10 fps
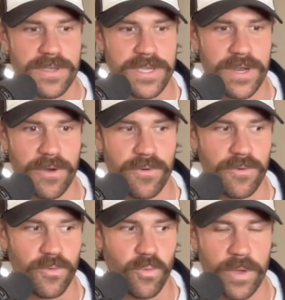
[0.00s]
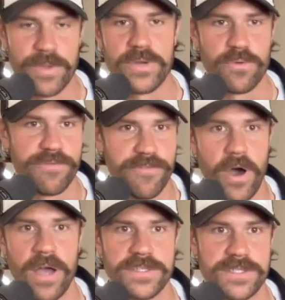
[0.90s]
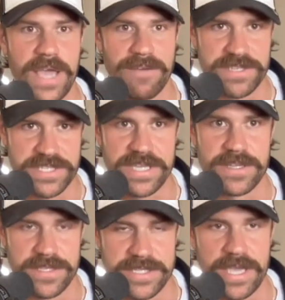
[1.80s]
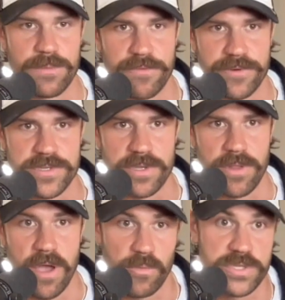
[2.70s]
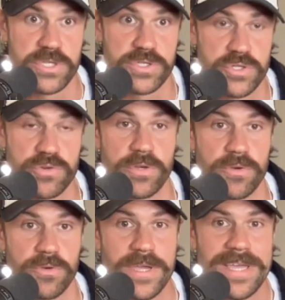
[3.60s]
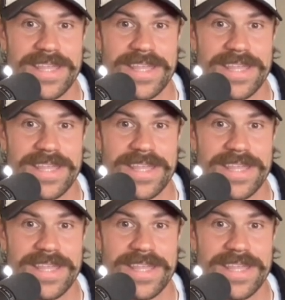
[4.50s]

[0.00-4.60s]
you know, women who fought to have a seat at the table for so long, which is true,